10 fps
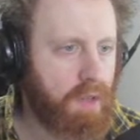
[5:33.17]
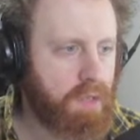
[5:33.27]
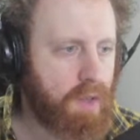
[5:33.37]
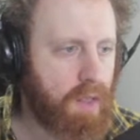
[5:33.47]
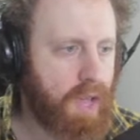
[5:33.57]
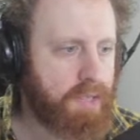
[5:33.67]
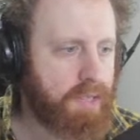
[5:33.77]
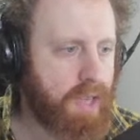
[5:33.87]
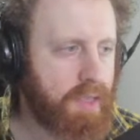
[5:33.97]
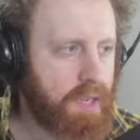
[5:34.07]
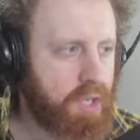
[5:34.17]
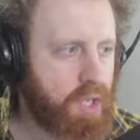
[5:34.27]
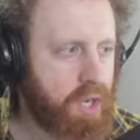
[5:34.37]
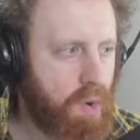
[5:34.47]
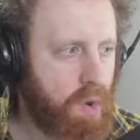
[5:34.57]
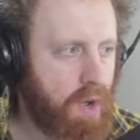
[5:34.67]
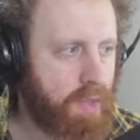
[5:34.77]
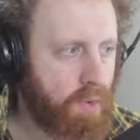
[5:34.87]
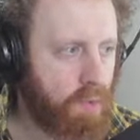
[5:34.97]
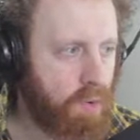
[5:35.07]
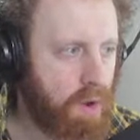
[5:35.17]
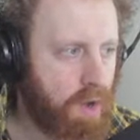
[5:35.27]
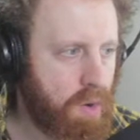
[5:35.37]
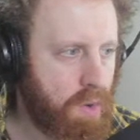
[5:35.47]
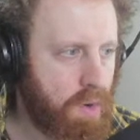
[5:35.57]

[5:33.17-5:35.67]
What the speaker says: let's get this show on the road,